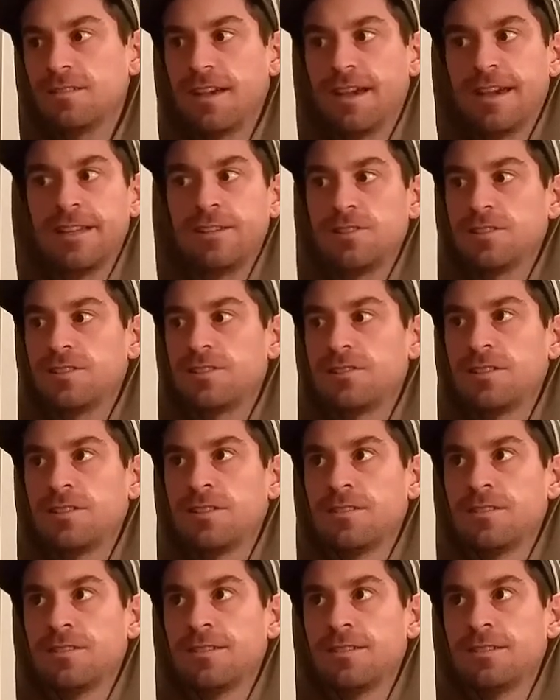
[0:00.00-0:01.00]
I just
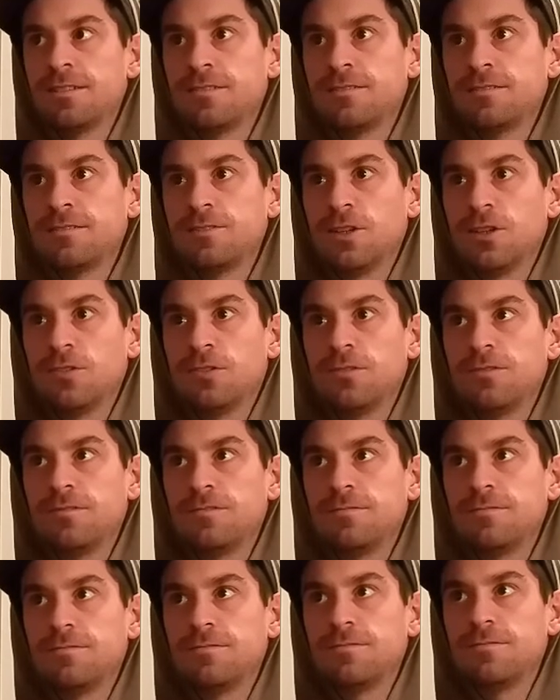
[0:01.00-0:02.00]
don't
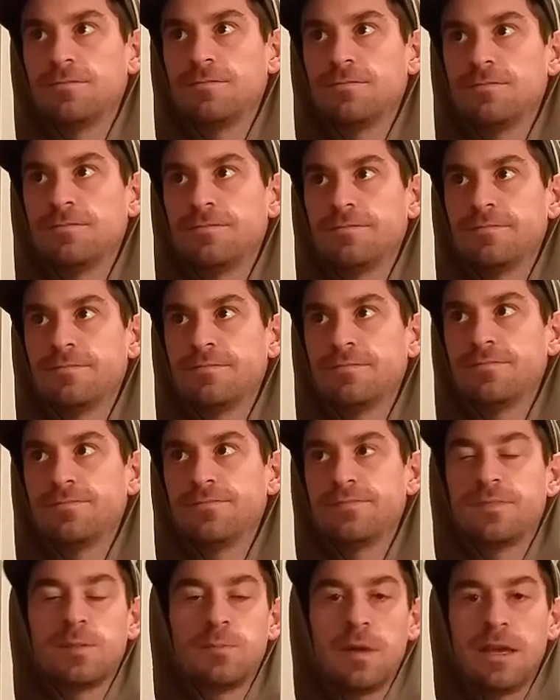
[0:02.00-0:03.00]

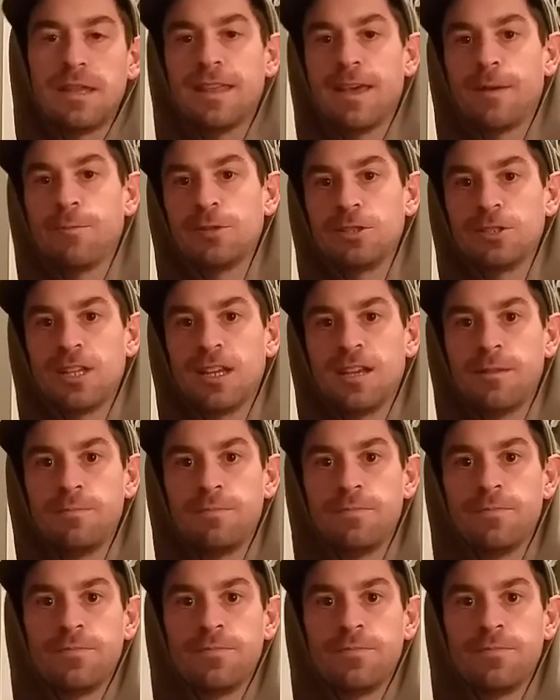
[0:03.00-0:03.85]
spend that much time